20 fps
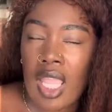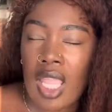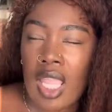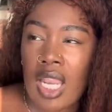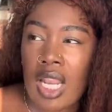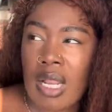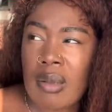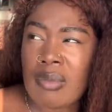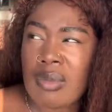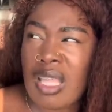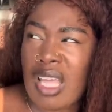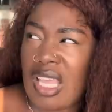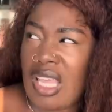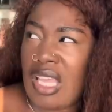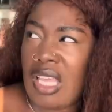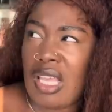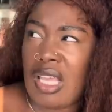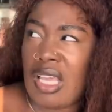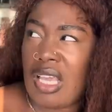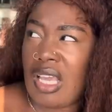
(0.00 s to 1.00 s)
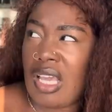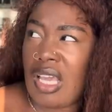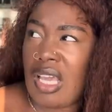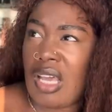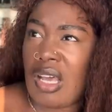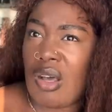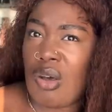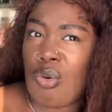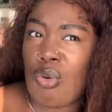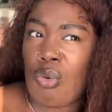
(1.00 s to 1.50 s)
And I'm like,
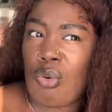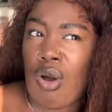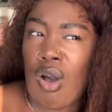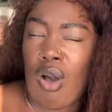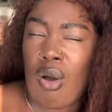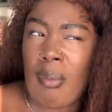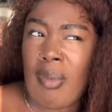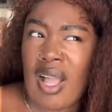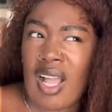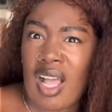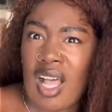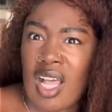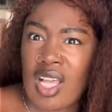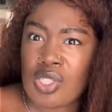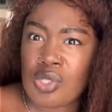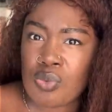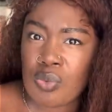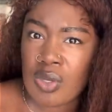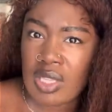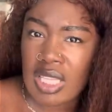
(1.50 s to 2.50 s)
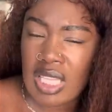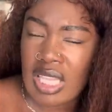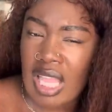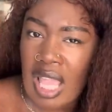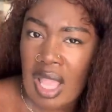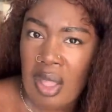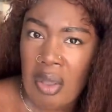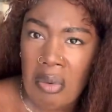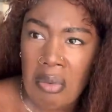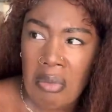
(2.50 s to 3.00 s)
Oh my gosh, really?
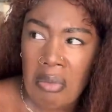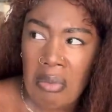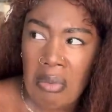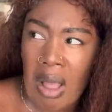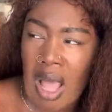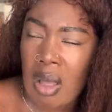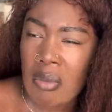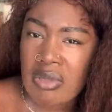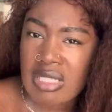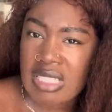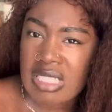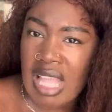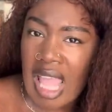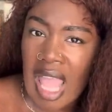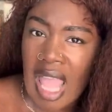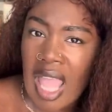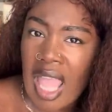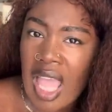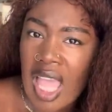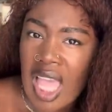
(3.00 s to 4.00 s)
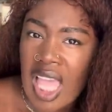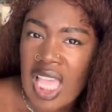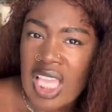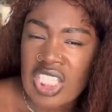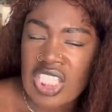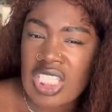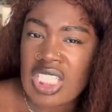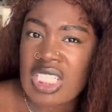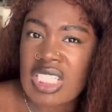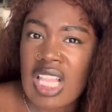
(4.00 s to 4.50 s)
Like, why was that? And
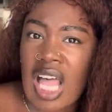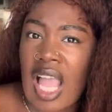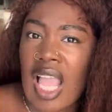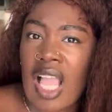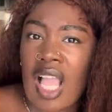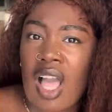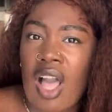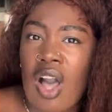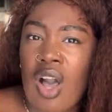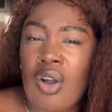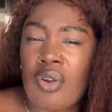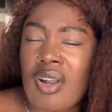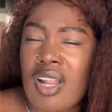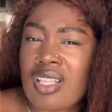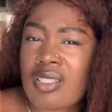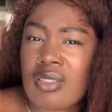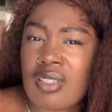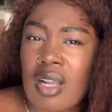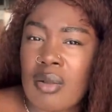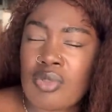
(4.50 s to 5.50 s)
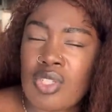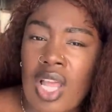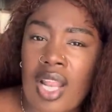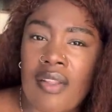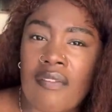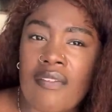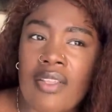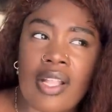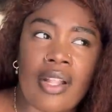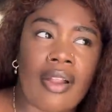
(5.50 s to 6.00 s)
she's like, oh, that's what I'm trying
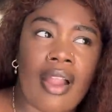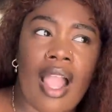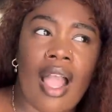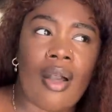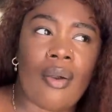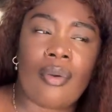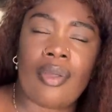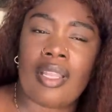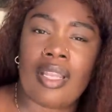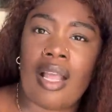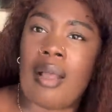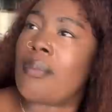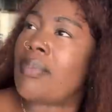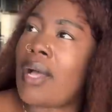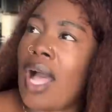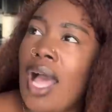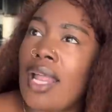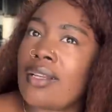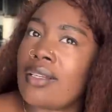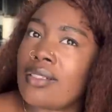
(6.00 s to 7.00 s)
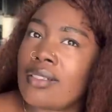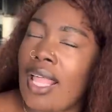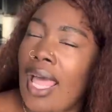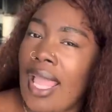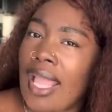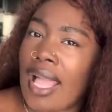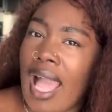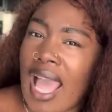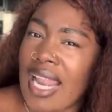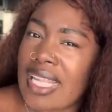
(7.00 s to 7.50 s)
to figure out. And I'm kind of
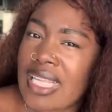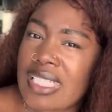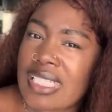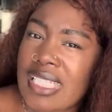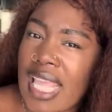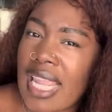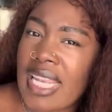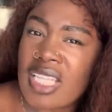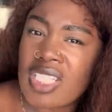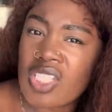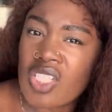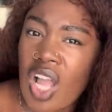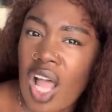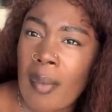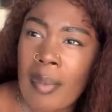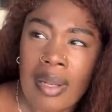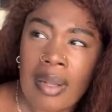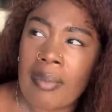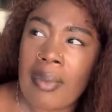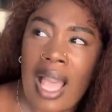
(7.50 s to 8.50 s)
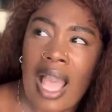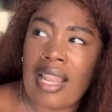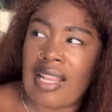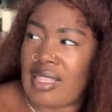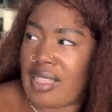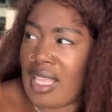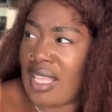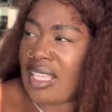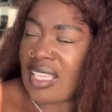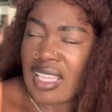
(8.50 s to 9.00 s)
like, I didn't say this, y'all, but I'm kind of
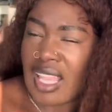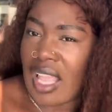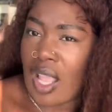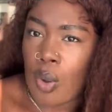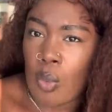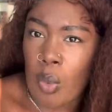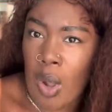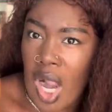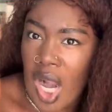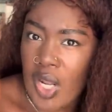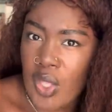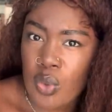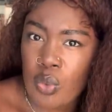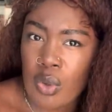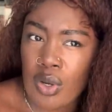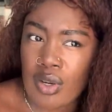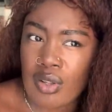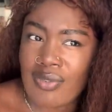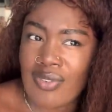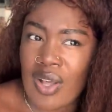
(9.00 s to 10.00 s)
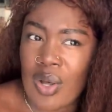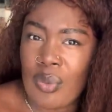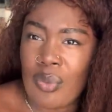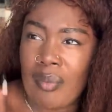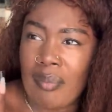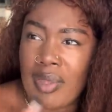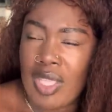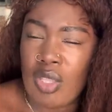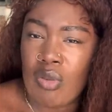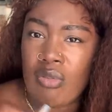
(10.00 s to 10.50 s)
thinking, like, why are you on the phone with
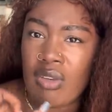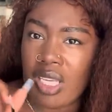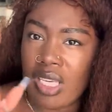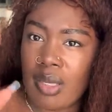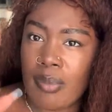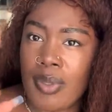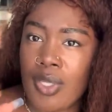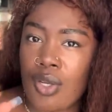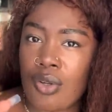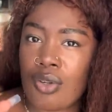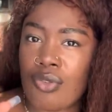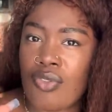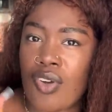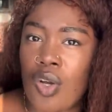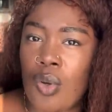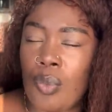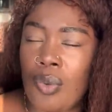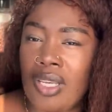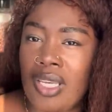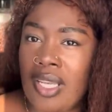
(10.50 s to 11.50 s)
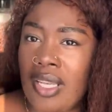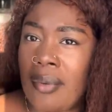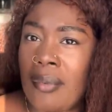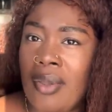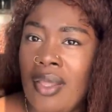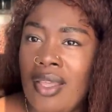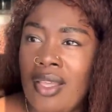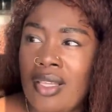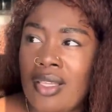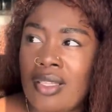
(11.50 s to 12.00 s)
me? You need to be on the phone with them
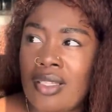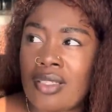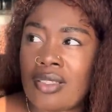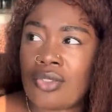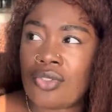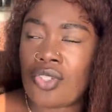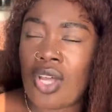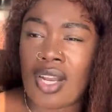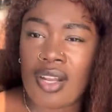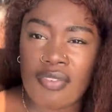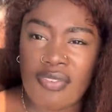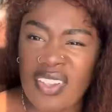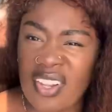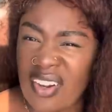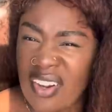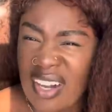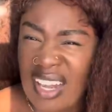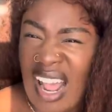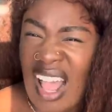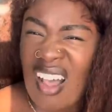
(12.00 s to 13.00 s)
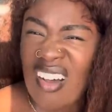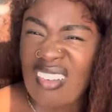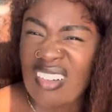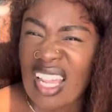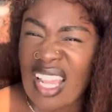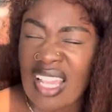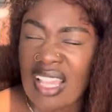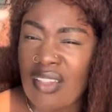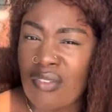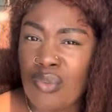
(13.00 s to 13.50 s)
trying to figure it out.
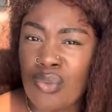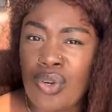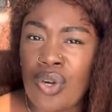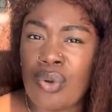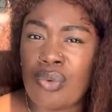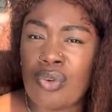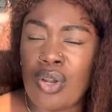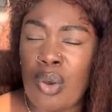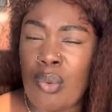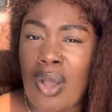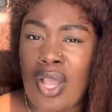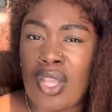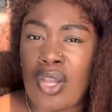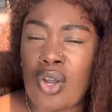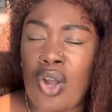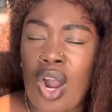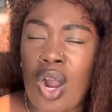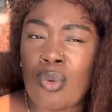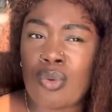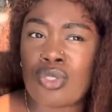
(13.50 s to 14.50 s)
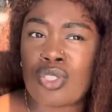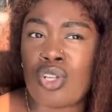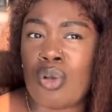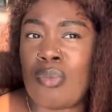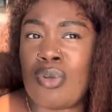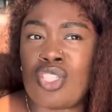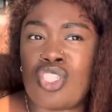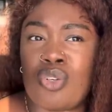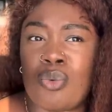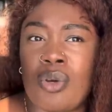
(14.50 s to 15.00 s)
Like, if you don't know why your car was so
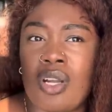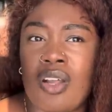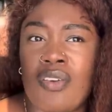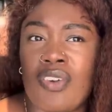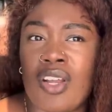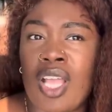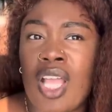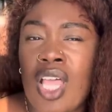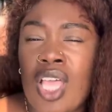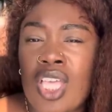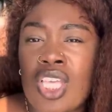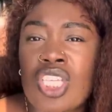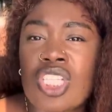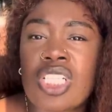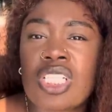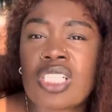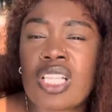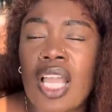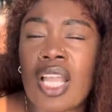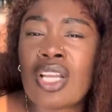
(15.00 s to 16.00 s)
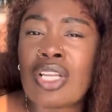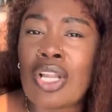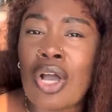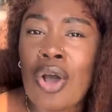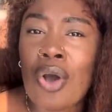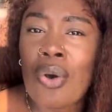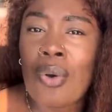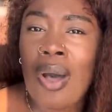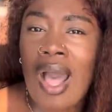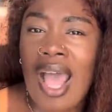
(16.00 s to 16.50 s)
much or whatever. And she's like,
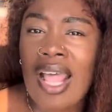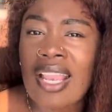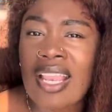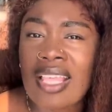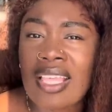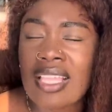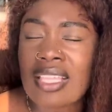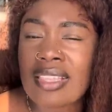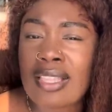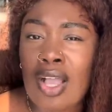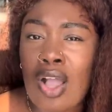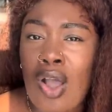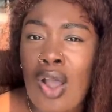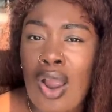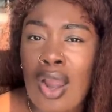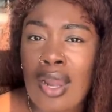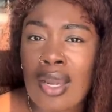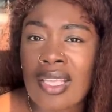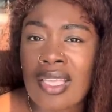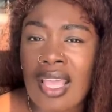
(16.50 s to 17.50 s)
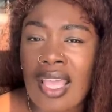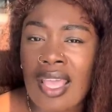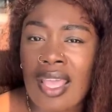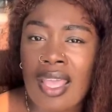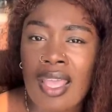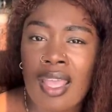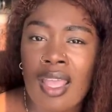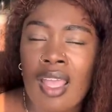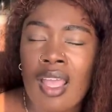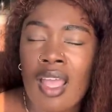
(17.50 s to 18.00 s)
no, I didn't get the car
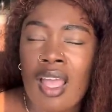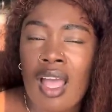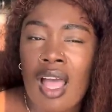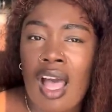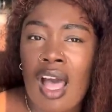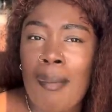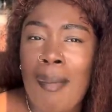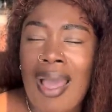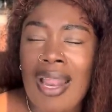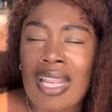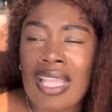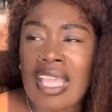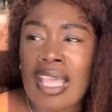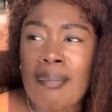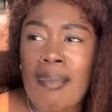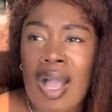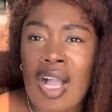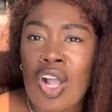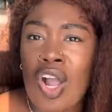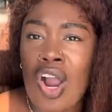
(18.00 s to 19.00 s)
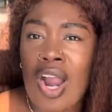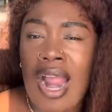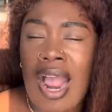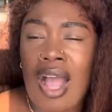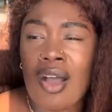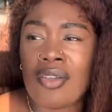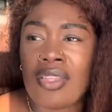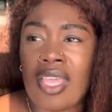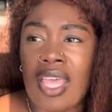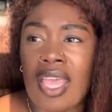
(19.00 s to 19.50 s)
yet. I didn't get my car
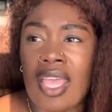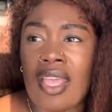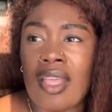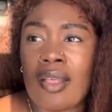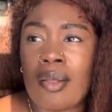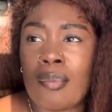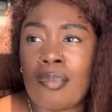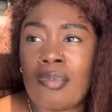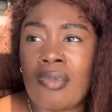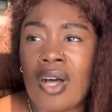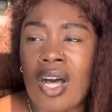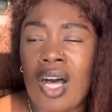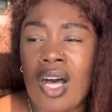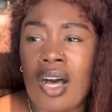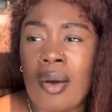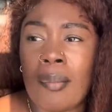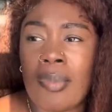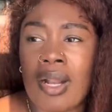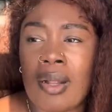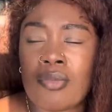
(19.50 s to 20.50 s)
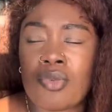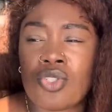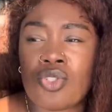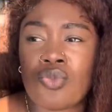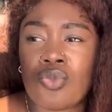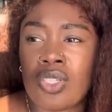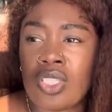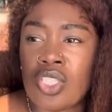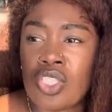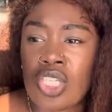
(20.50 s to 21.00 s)
out yet. But I'm
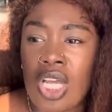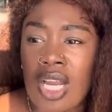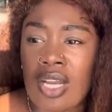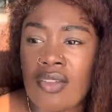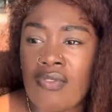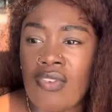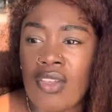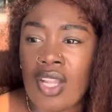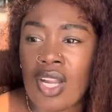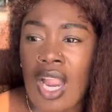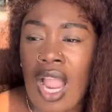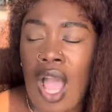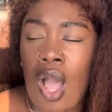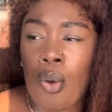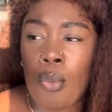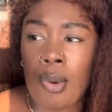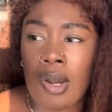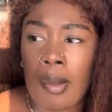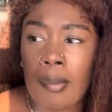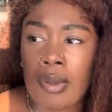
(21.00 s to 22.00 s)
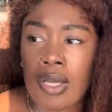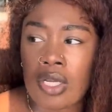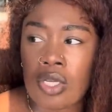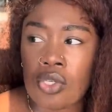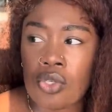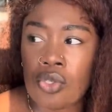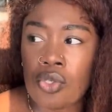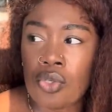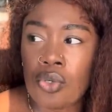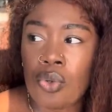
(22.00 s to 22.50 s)
just really trying to figure out what I'm gonna
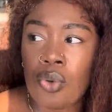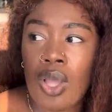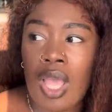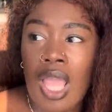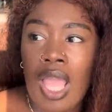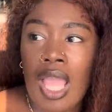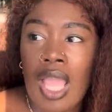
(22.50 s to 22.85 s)
do.